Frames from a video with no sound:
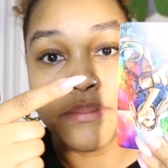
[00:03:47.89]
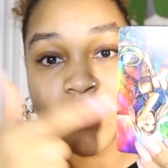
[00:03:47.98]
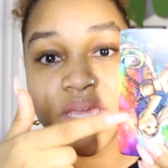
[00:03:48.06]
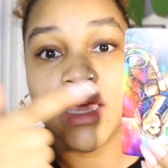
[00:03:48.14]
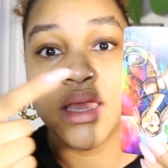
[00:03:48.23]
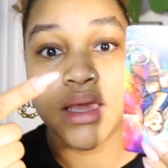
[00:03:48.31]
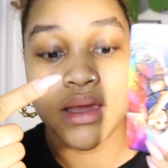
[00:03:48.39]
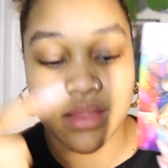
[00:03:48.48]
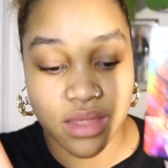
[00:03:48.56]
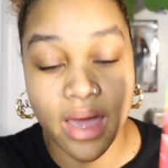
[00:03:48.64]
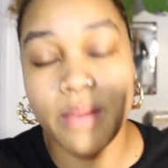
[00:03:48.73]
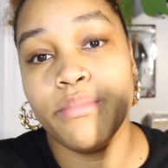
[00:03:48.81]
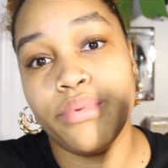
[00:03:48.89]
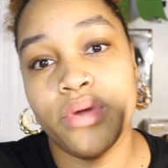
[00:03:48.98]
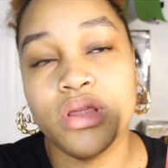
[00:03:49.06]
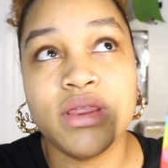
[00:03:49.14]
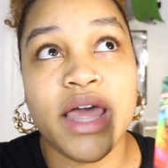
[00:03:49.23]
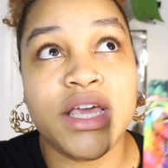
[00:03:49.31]
being the Emperor.
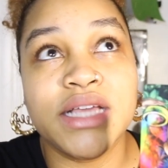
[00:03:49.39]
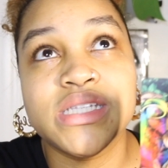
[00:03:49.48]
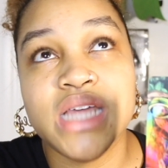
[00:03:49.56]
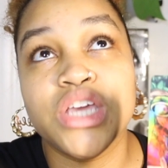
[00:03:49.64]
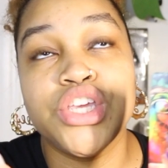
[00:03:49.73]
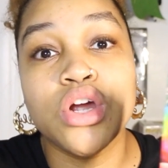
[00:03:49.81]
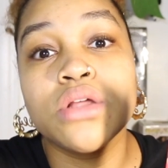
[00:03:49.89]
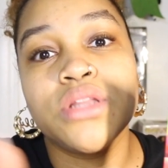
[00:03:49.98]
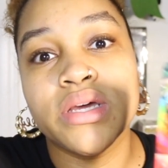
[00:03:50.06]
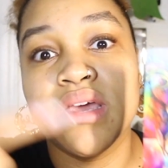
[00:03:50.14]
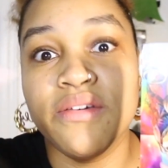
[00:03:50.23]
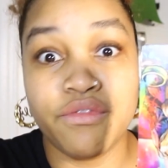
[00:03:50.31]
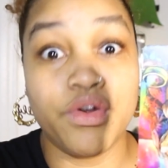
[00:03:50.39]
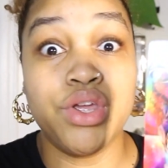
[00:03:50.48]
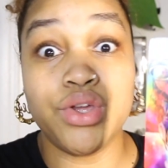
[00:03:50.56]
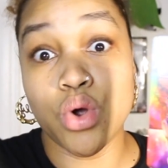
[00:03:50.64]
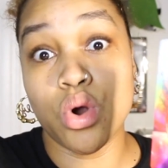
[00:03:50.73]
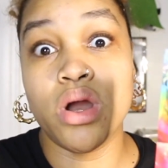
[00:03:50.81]
Like, it's like you're looking for
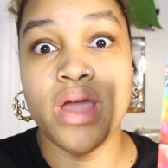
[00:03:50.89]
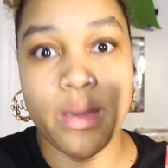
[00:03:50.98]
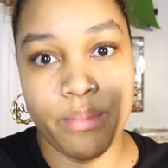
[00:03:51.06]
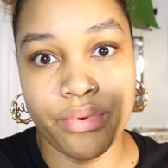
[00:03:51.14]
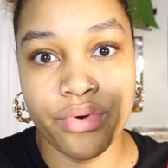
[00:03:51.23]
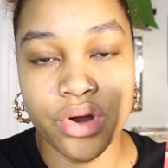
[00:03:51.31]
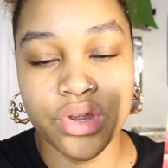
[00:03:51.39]
your Emperor.